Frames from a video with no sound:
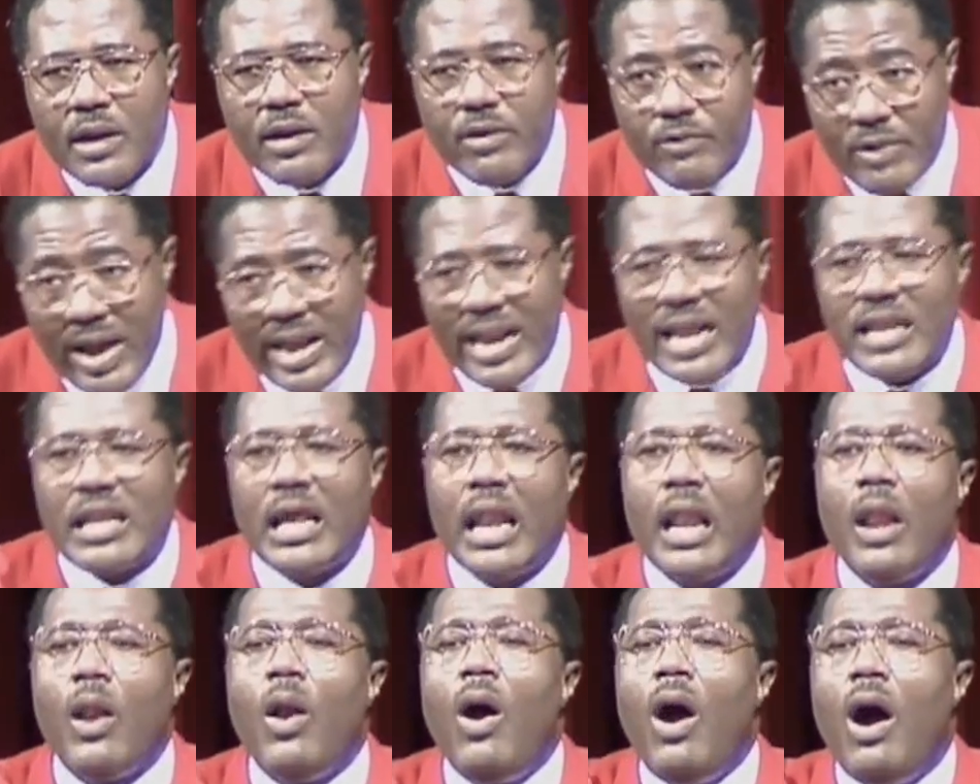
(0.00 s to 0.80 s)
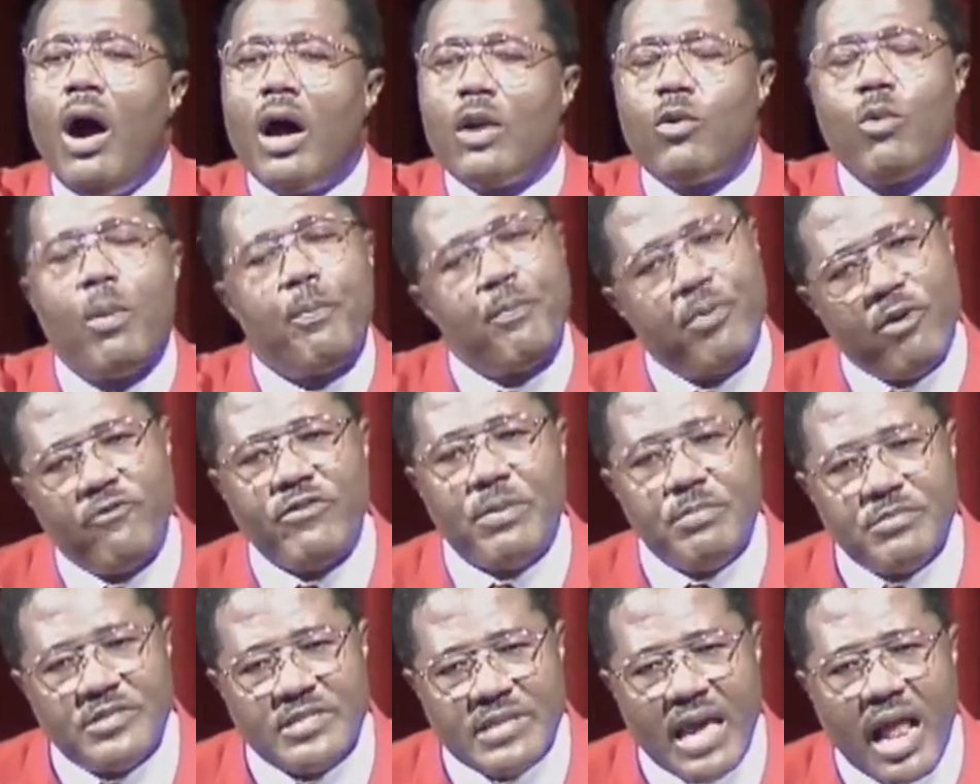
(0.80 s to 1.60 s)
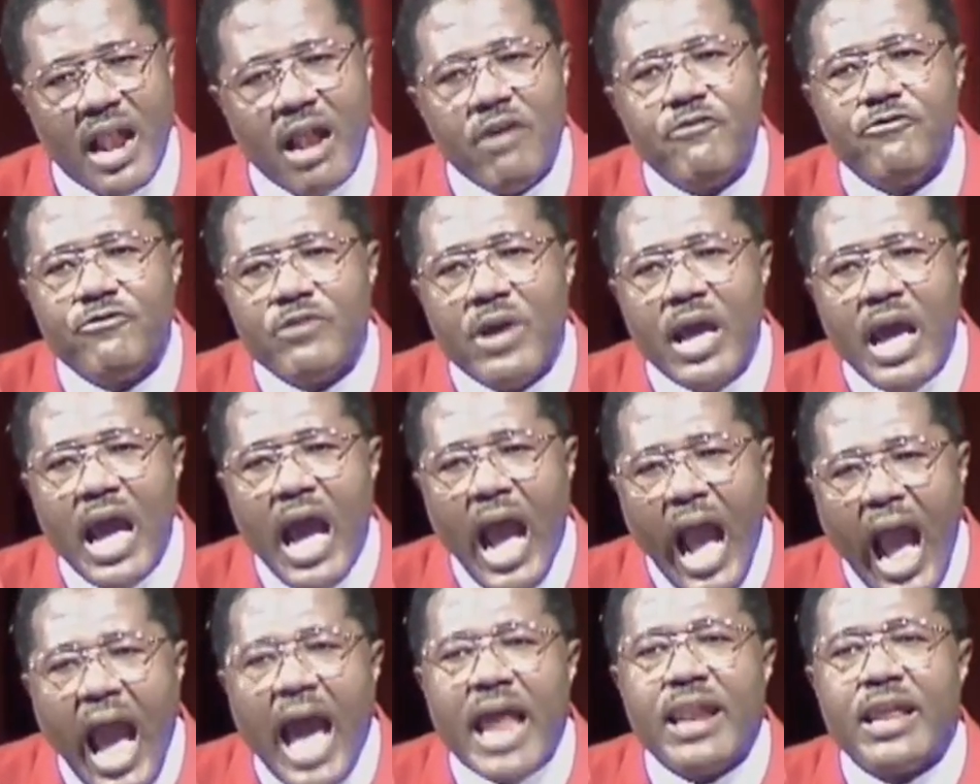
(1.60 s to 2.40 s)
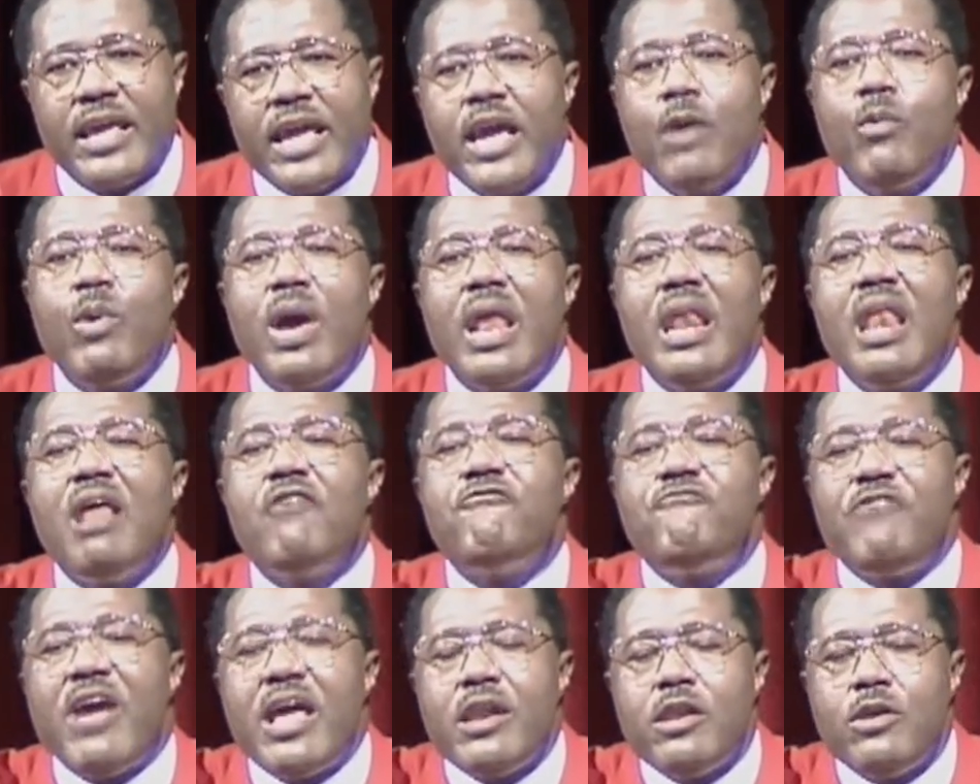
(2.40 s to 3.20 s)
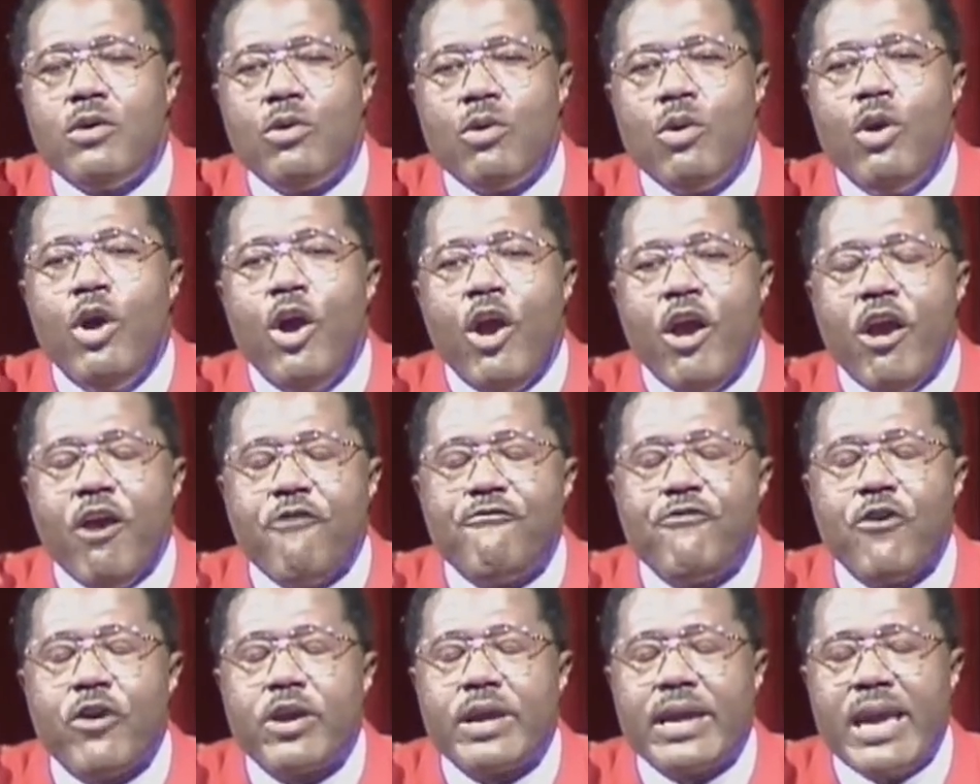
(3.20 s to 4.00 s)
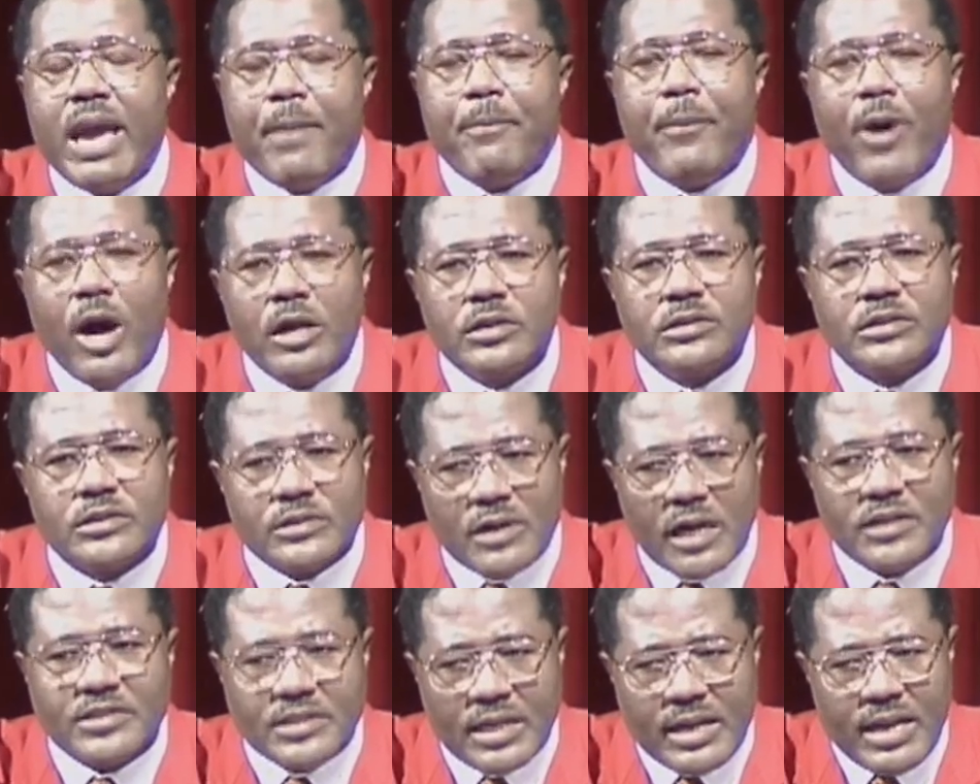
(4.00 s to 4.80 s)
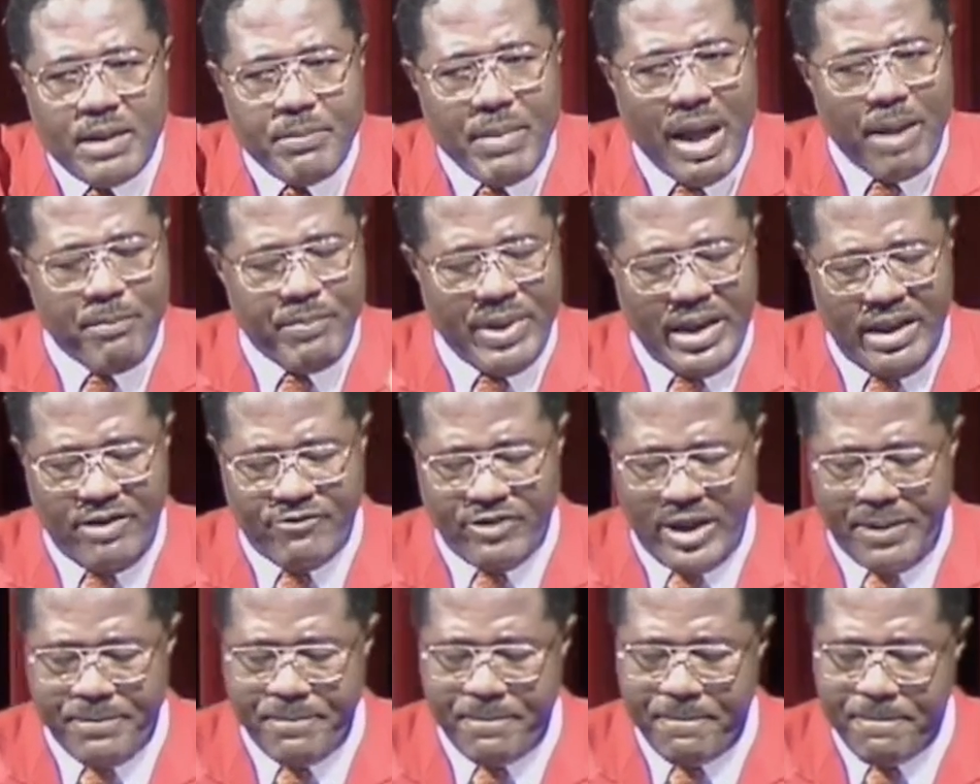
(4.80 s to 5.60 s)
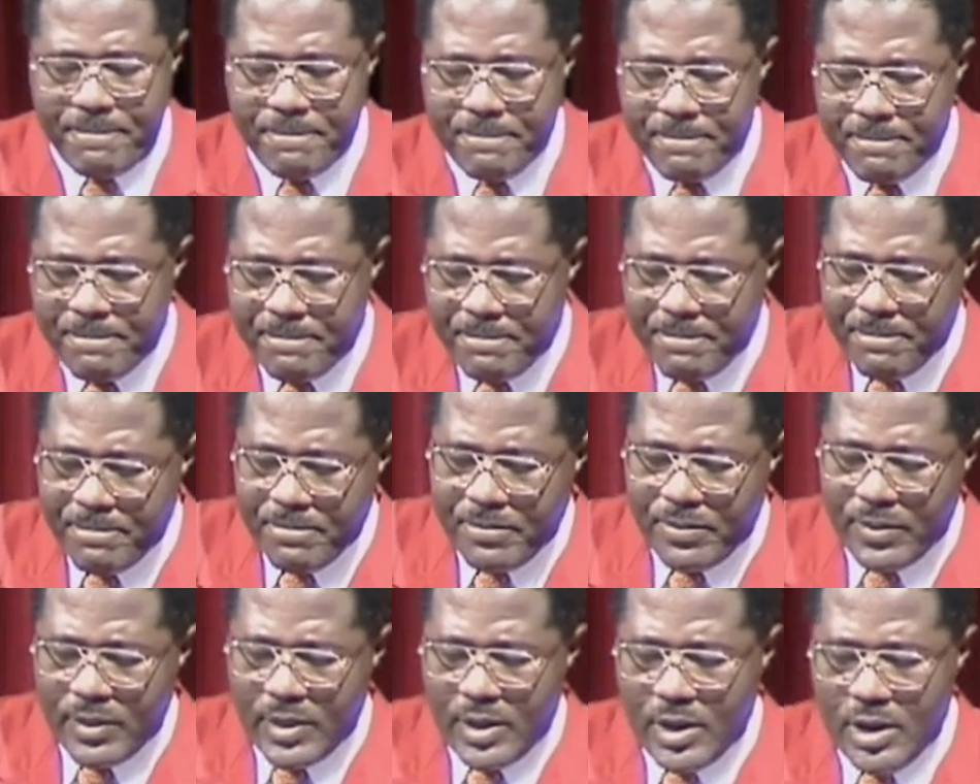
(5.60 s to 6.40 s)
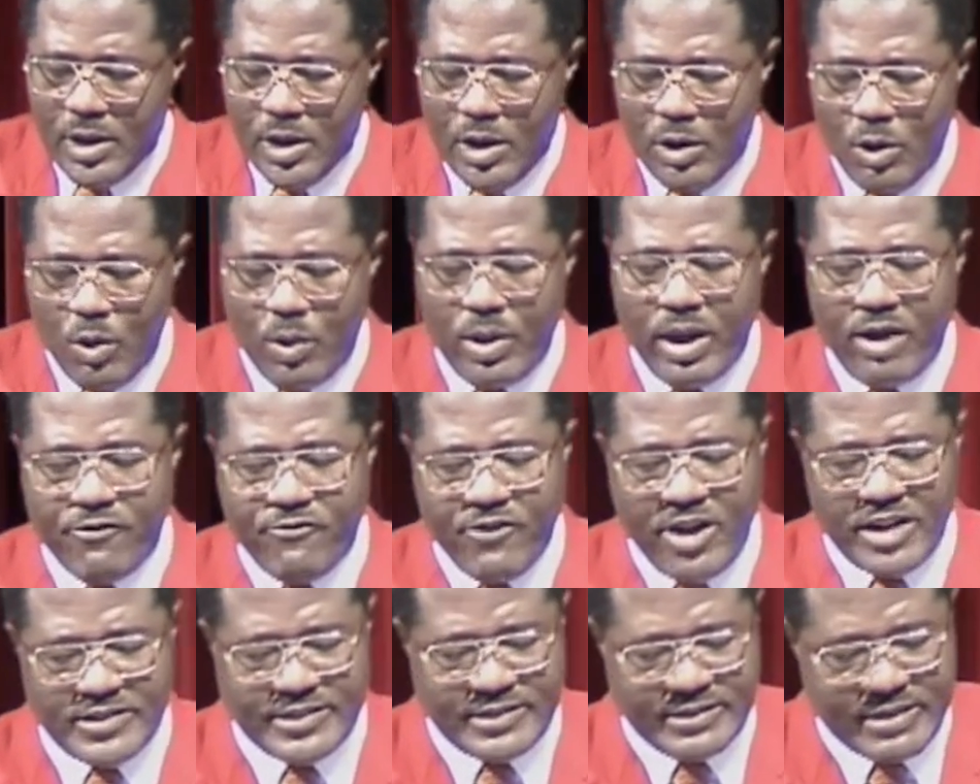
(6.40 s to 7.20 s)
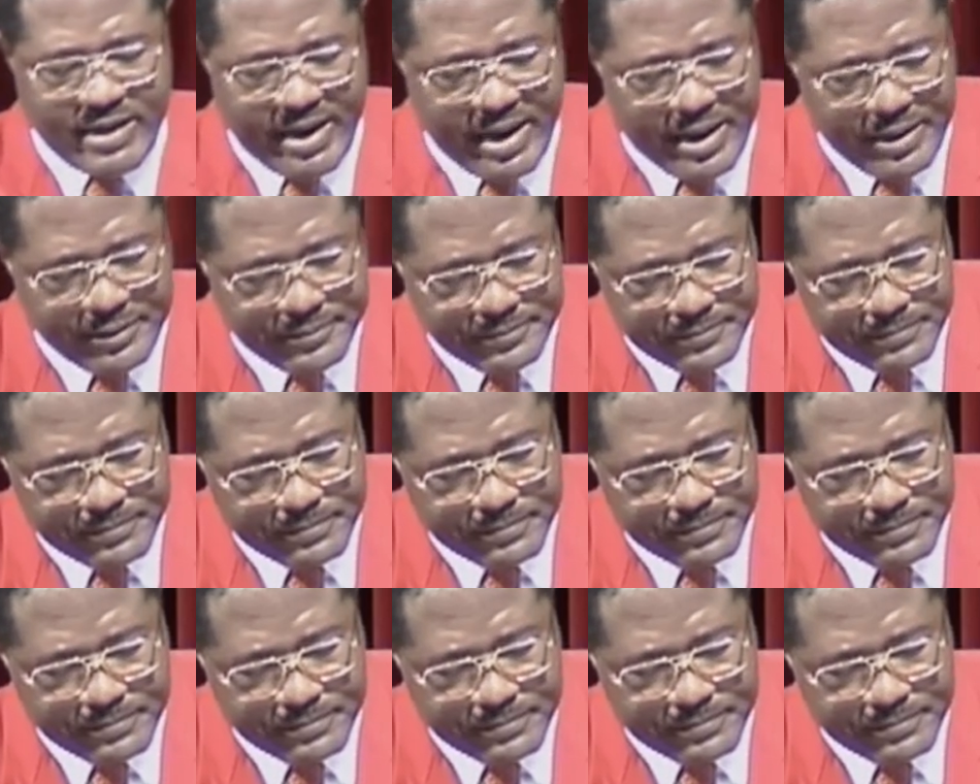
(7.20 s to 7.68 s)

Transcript: Rather, the Lord will prove himself and he will elevate you if you keep on trusting him and believe him. Look at verse 3.